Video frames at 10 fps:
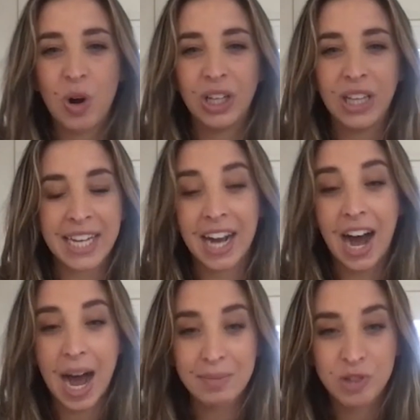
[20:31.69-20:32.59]
is more
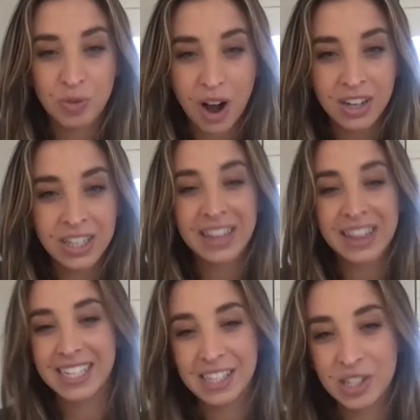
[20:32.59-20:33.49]
like I'm
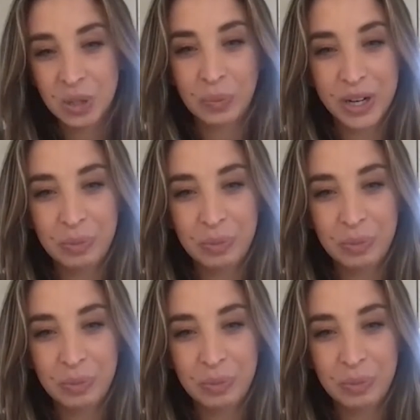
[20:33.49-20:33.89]
drunk. This is the